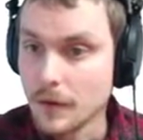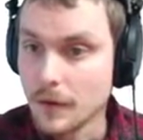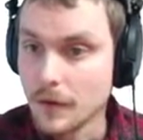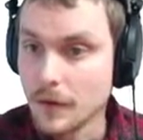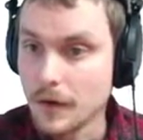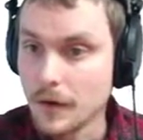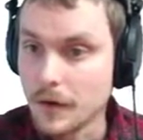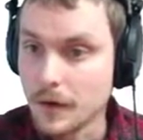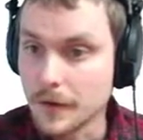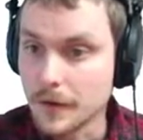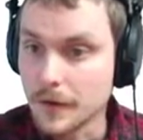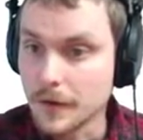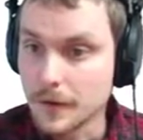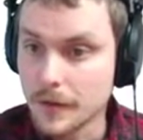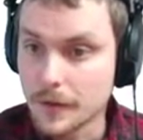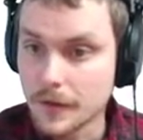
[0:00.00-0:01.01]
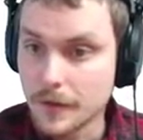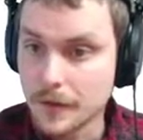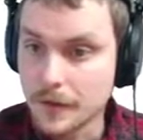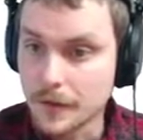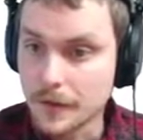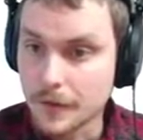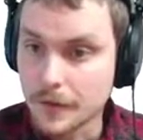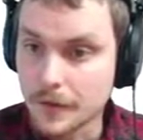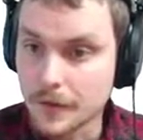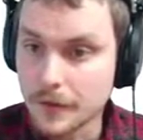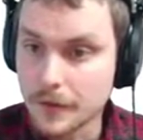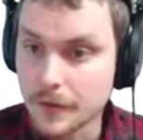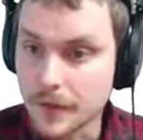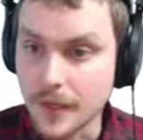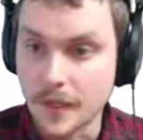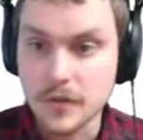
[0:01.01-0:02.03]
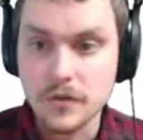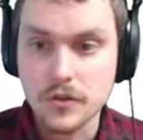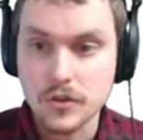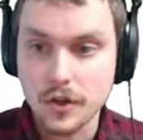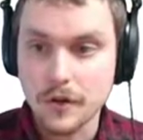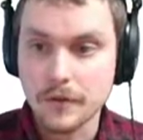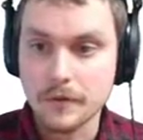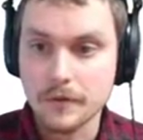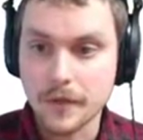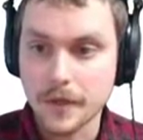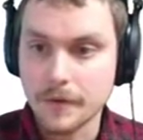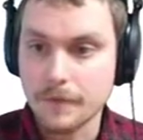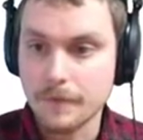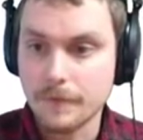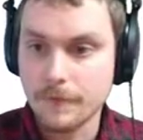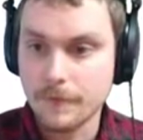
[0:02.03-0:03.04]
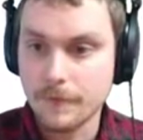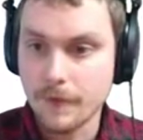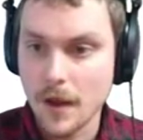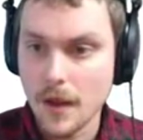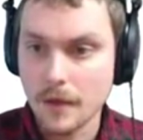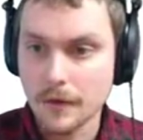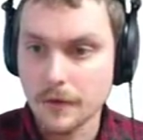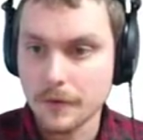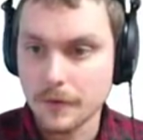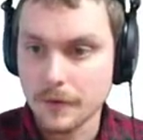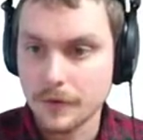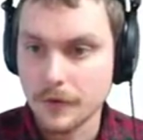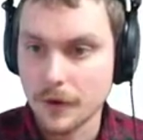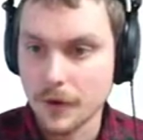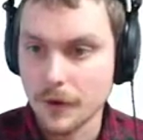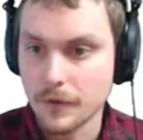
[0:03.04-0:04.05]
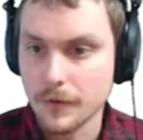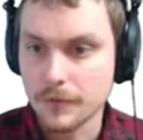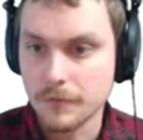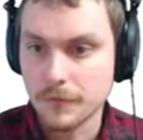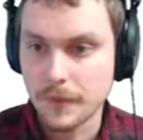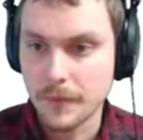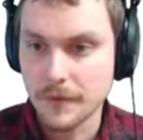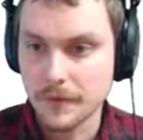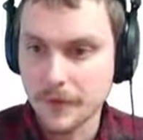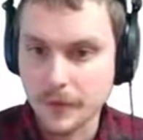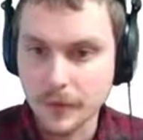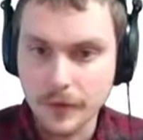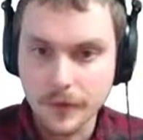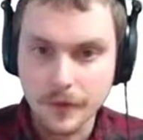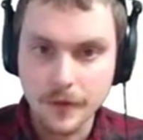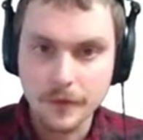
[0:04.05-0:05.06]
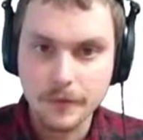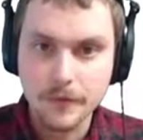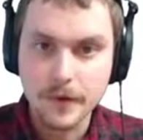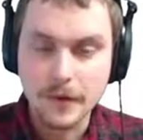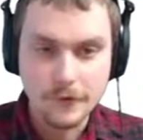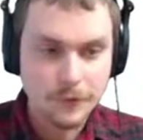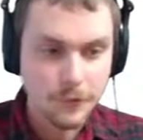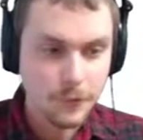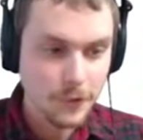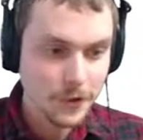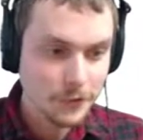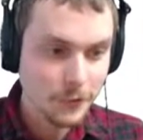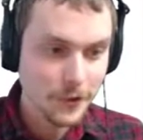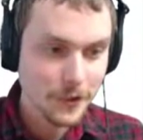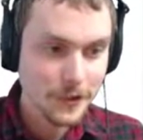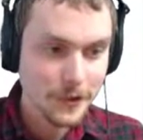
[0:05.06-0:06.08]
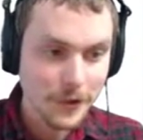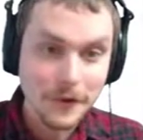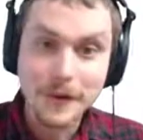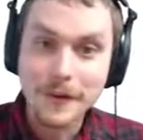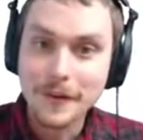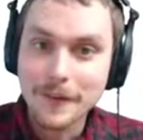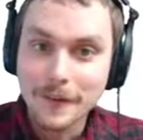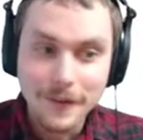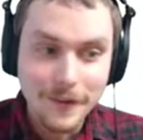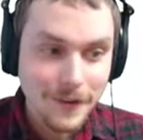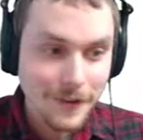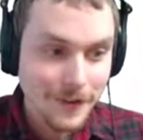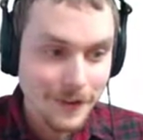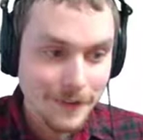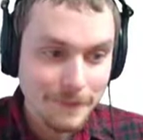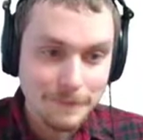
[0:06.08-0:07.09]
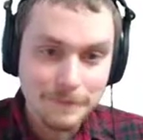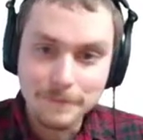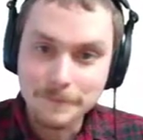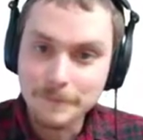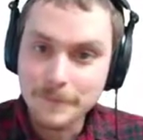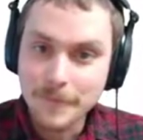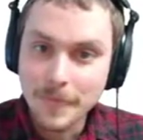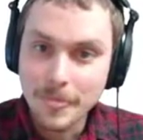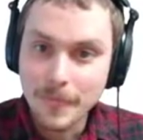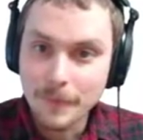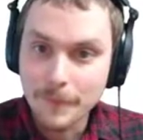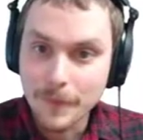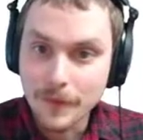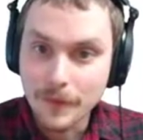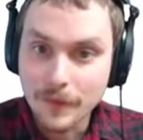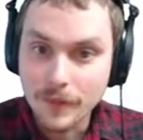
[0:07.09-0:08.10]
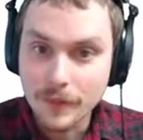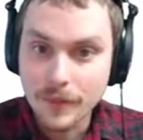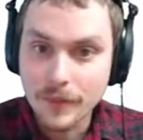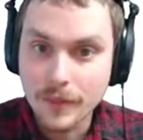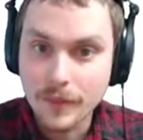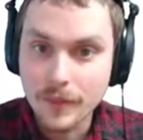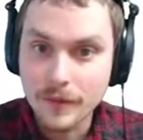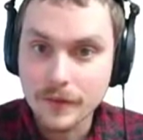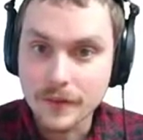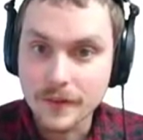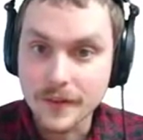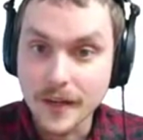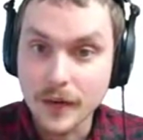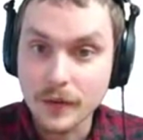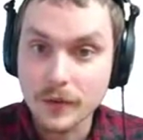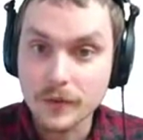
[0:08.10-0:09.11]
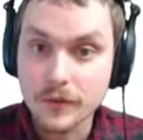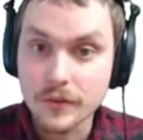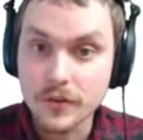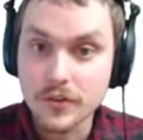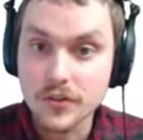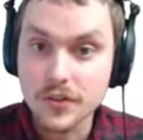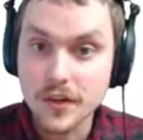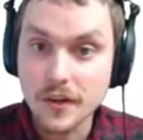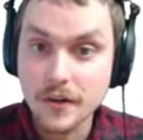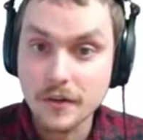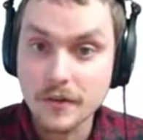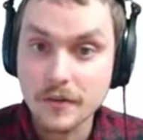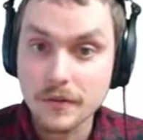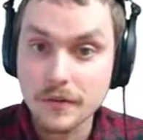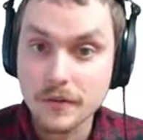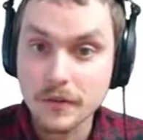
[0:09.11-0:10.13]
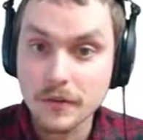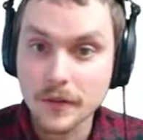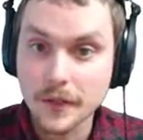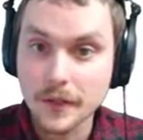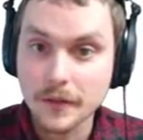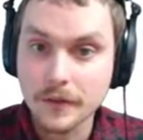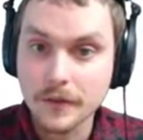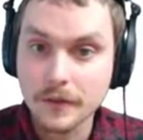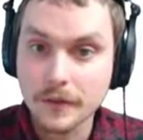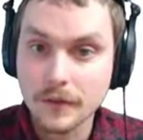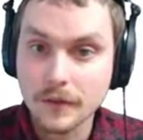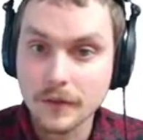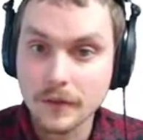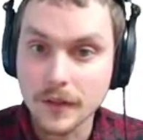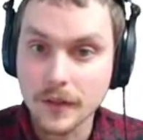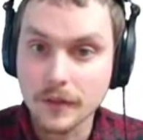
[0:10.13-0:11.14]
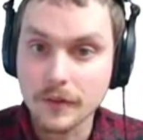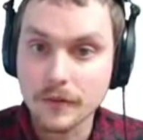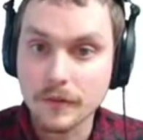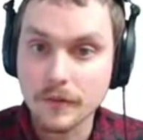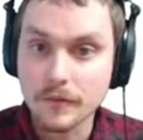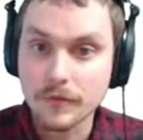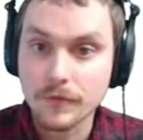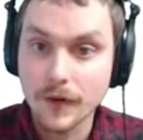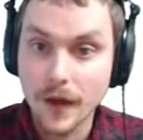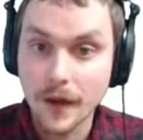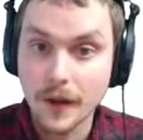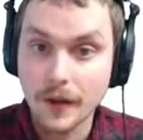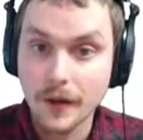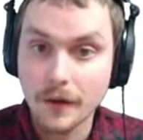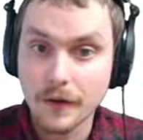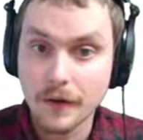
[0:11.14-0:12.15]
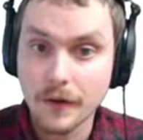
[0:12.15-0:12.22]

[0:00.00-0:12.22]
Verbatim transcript: Uh, get shared link file. So let's let's take a look at that. I got a few minutes before I gotta go. Um, but let's see. Downloads the shared linked links file